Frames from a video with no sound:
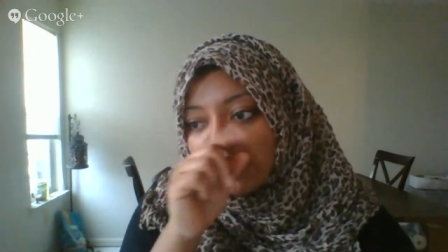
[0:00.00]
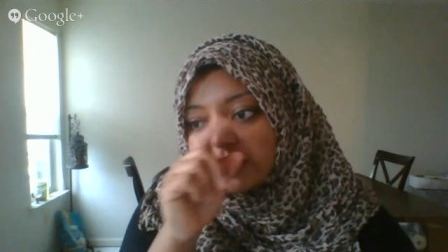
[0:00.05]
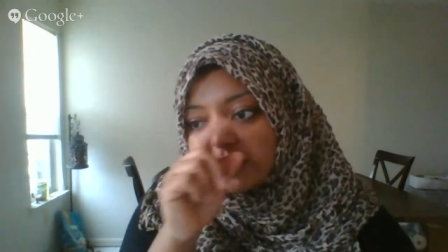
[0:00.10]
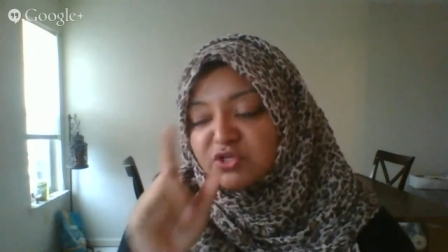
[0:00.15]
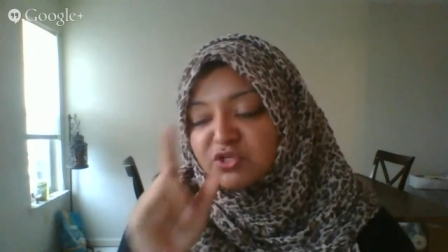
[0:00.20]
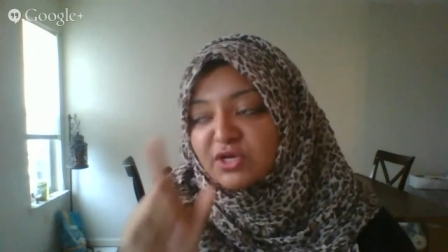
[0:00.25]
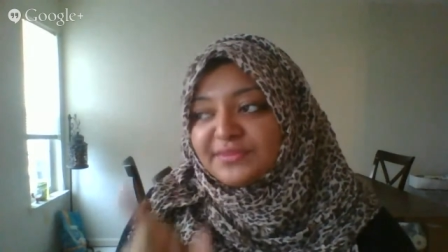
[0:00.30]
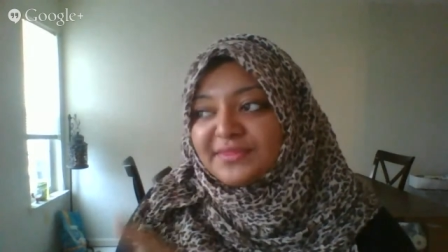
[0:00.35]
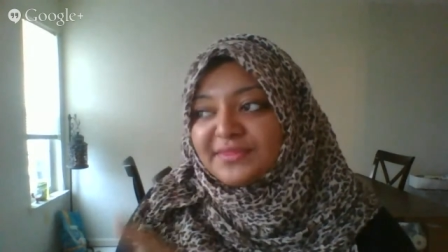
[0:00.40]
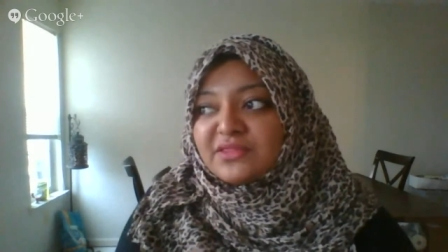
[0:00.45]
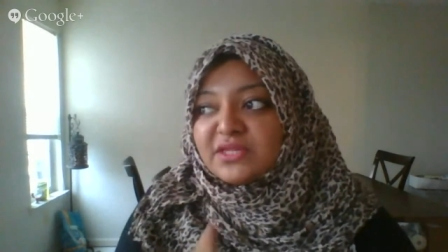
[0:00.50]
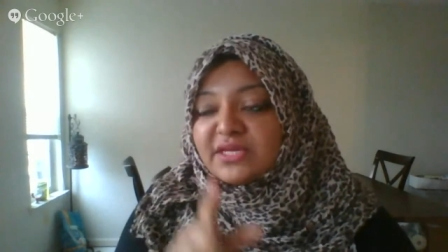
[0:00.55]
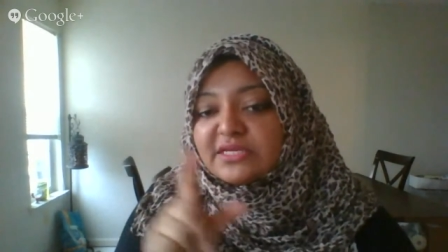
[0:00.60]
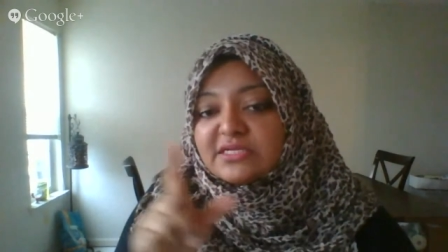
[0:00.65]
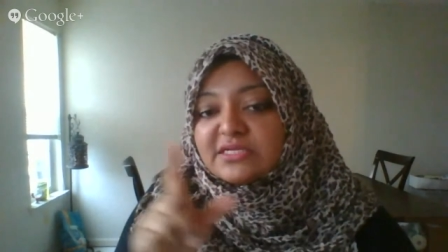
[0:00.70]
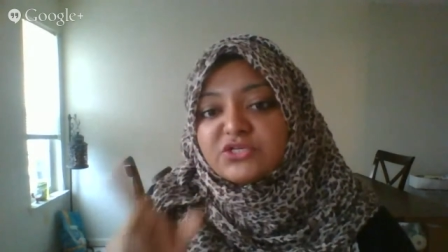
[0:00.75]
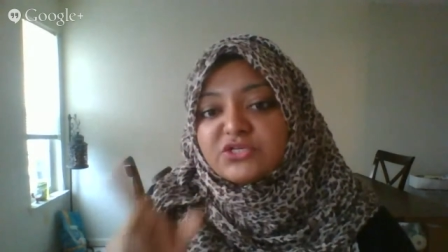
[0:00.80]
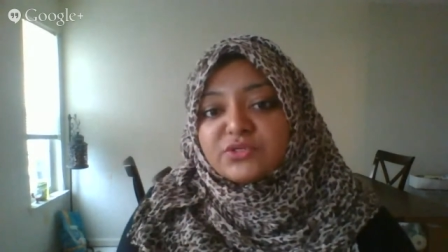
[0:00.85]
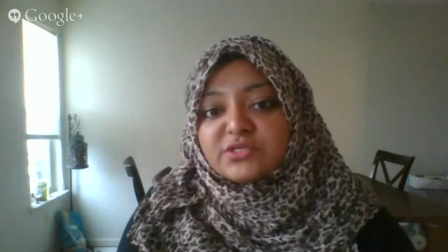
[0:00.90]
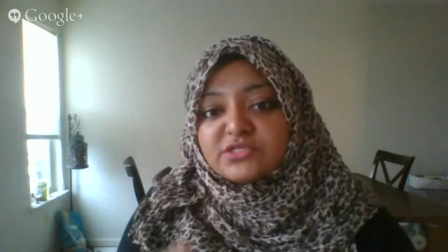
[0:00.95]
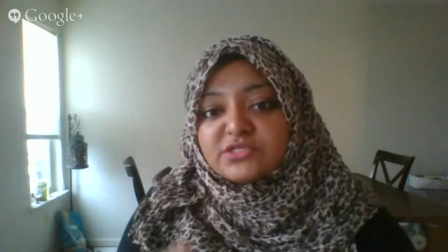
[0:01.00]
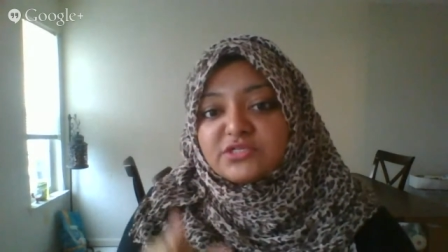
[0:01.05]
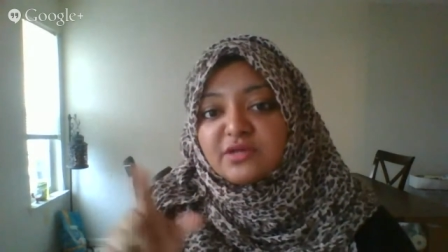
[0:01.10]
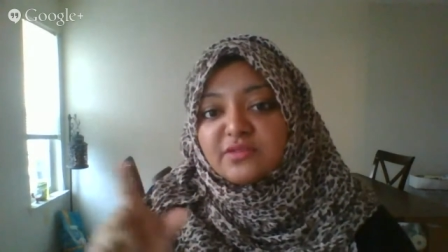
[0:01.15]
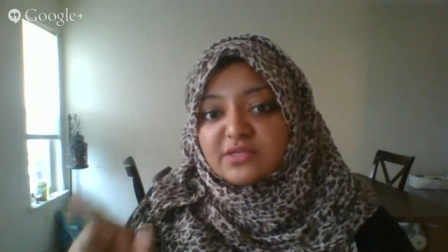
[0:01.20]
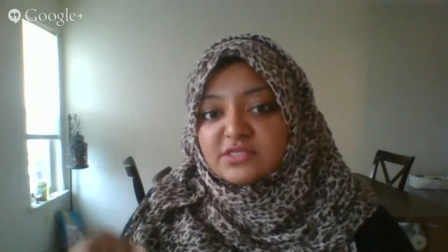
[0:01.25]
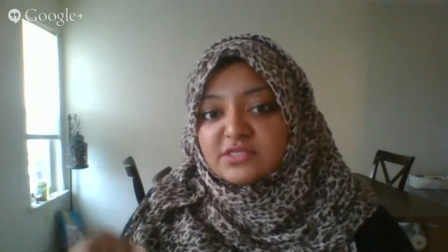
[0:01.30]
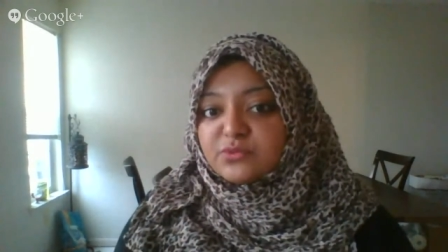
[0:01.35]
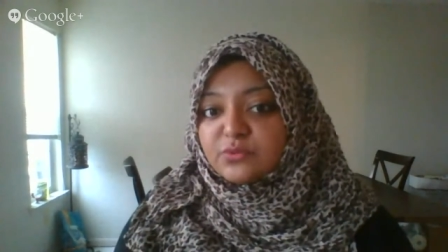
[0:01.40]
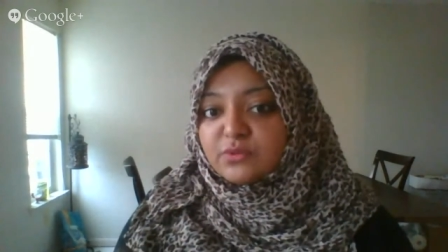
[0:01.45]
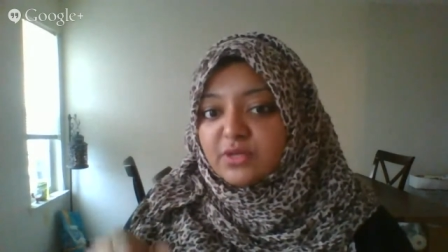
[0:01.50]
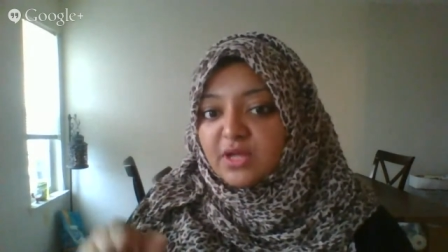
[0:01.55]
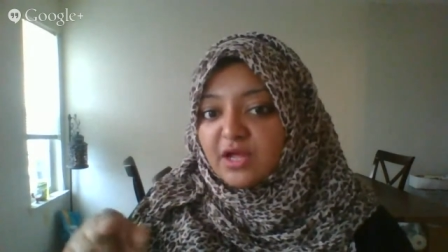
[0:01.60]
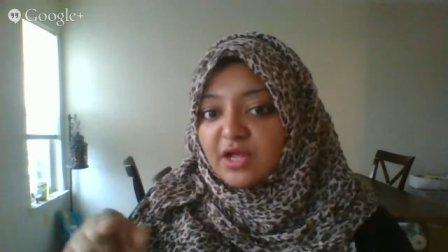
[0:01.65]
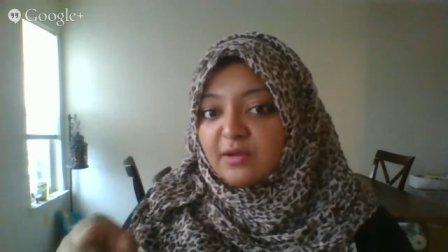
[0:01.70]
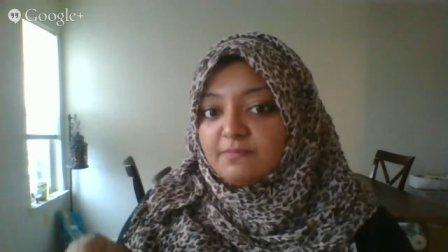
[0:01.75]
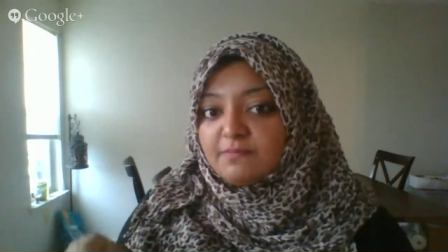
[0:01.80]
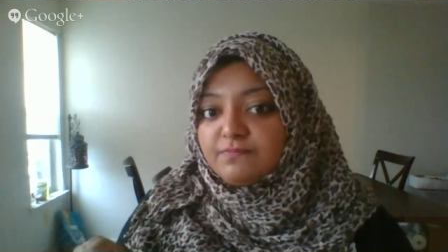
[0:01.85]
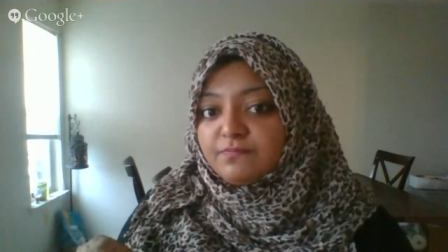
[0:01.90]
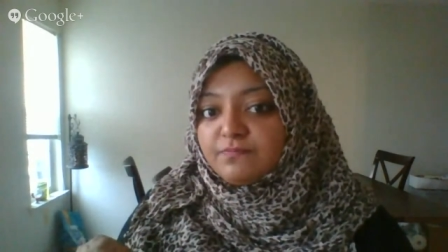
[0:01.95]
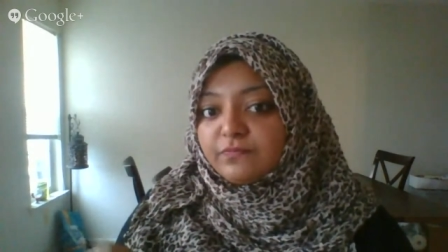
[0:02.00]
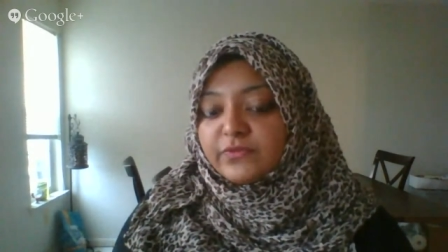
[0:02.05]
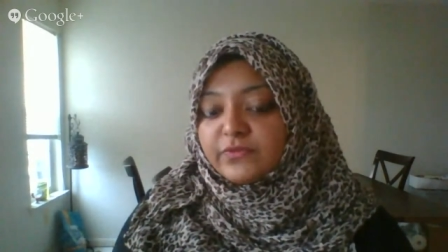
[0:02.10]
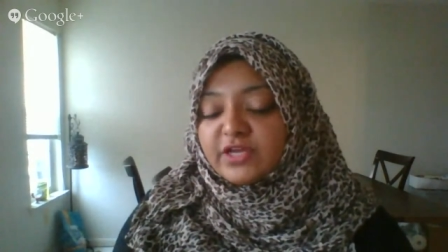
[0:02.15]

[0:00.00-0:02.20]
And so I think the interest on this will come